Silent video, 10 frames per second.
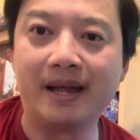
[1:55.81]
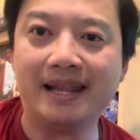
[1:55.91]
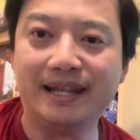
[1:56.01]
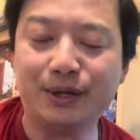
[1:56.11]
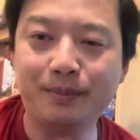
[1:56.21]
a
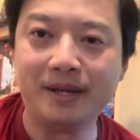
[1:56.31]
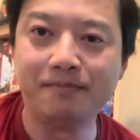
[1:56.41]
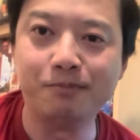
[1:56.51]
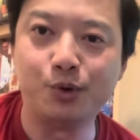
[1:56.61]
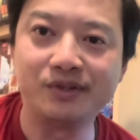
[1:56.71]
little bit
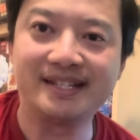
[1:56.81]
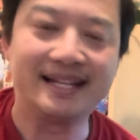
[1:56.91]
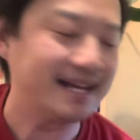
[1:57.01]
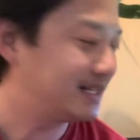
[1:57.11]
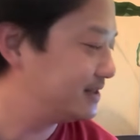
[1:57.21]
more
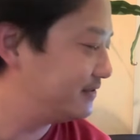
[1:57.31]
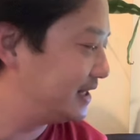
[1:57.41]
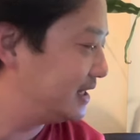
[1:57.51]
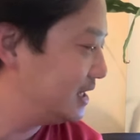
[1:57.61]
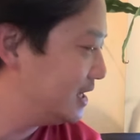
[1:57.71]

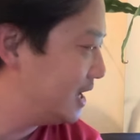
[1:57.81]
selectively.